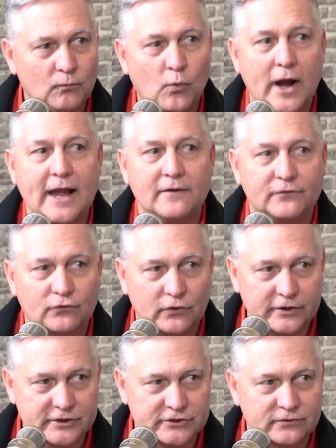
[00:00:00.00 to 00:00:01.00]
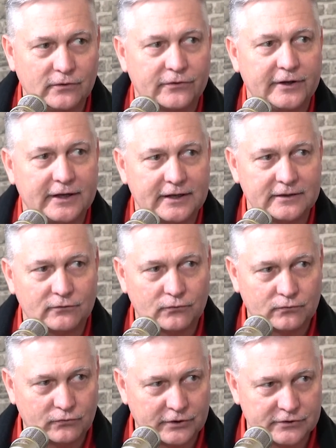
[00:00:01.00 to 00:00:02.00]
way of traditional thinking,
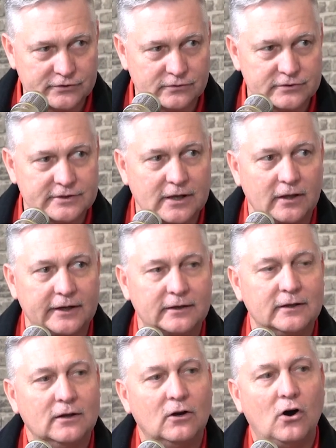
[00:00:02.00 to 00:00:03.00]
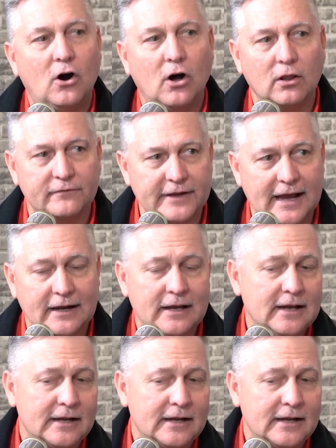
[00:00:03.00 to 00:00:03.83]
traditional selling, all of that.